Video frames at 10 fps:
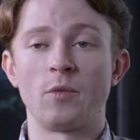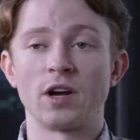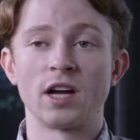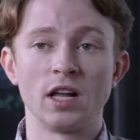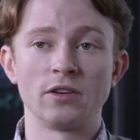on
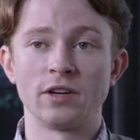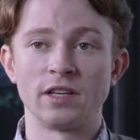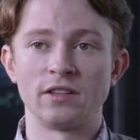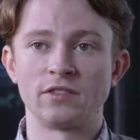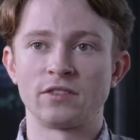what color it
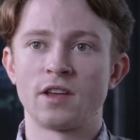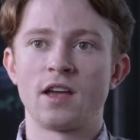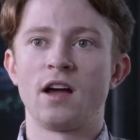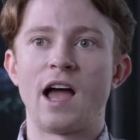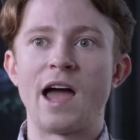is,
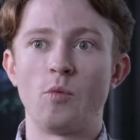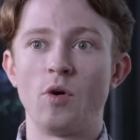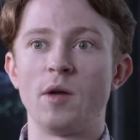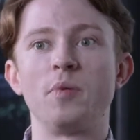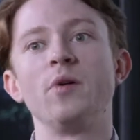at
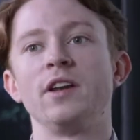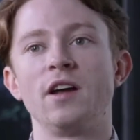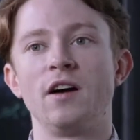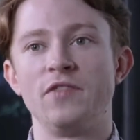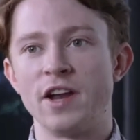what point of